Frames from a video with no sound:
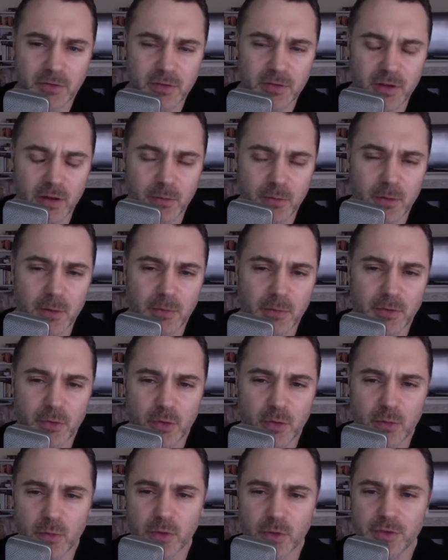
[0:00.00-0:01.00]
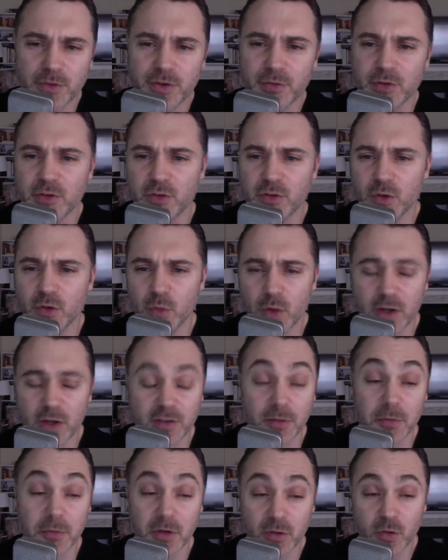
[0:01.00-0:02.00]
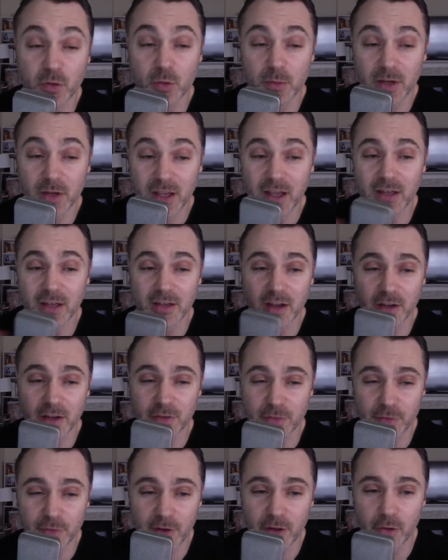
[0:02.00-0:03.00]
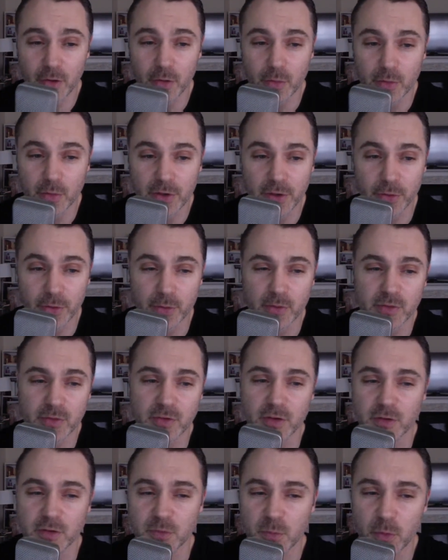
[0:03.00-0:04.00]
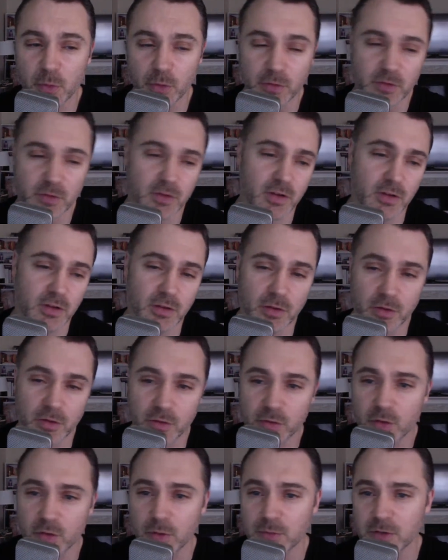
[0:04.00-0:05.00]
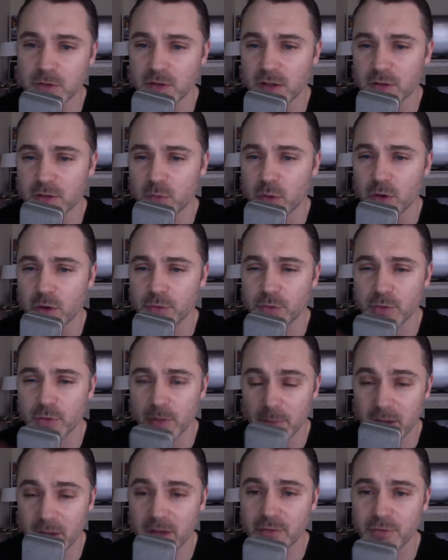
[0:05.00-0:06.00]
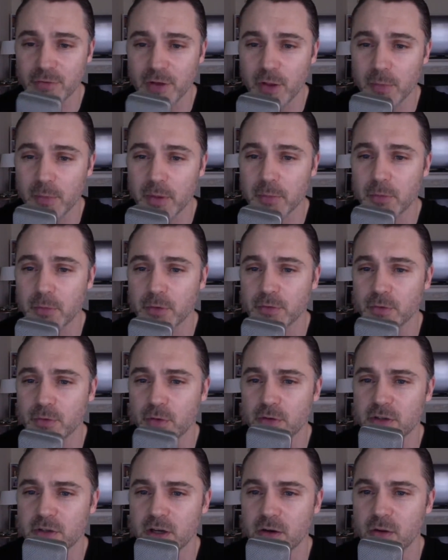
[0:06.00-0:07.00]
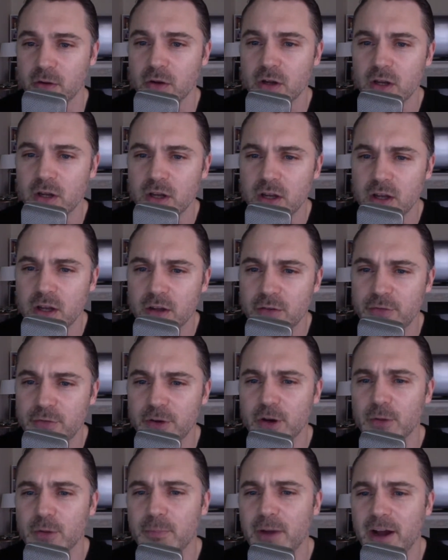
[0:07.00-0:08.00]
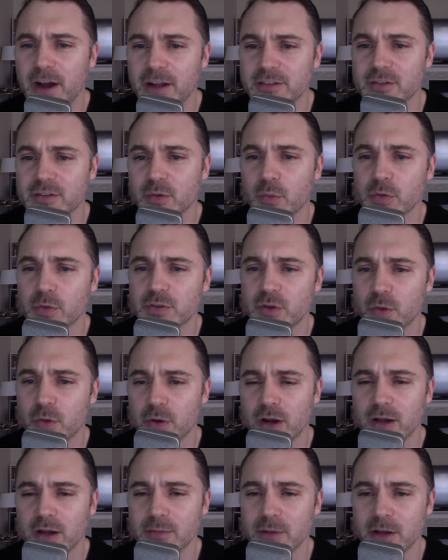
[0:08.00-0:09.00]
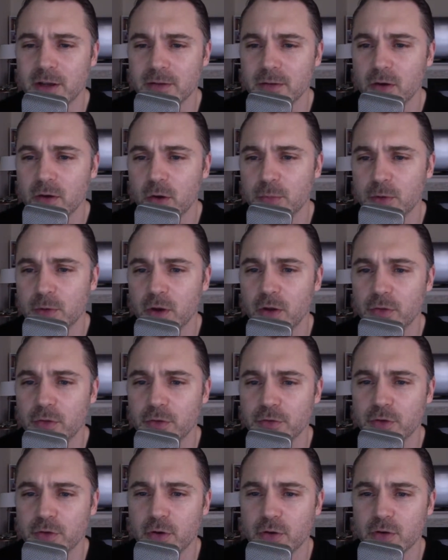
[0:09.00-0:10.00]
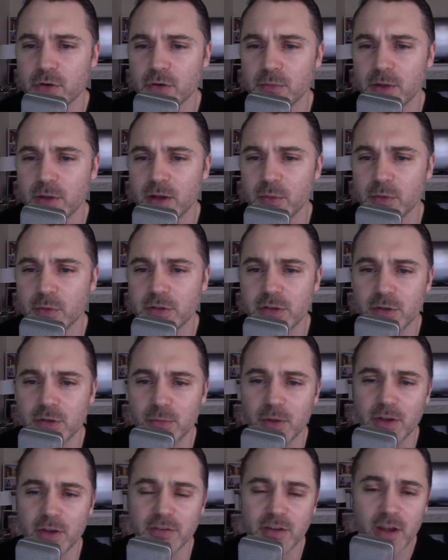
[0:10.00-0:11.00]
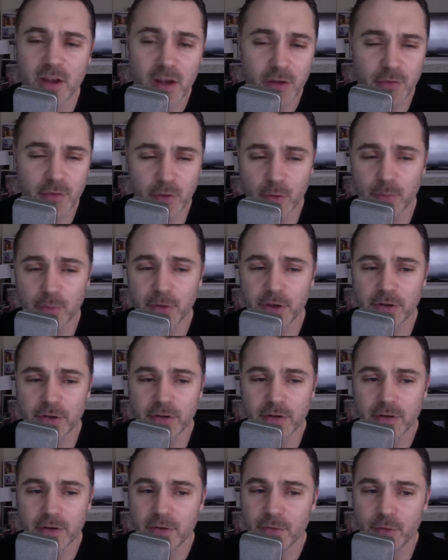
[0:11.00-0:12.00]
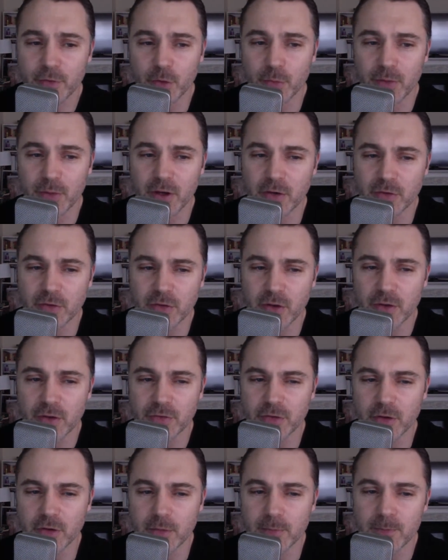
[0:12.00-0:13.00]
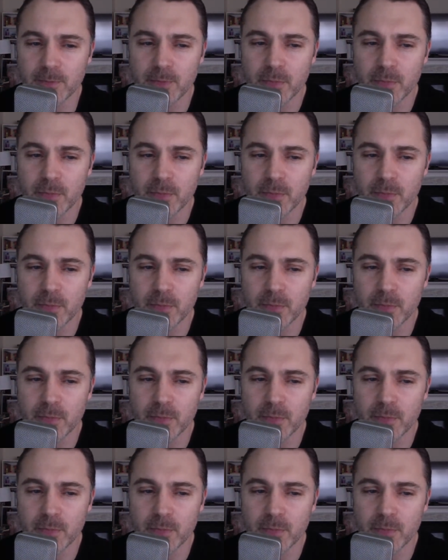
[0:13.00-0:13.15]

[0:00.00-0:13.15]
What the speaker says: do them once every 2 weeks. I'm going to do them again, guys. Follow Killer Instinct Sports in the description. That's where I'll do them, and follow my personal channel. Veer Bat, what's going on, man? Hope your health is all good, man. Wishing you the best. Feeling better. Feeling better. Still have some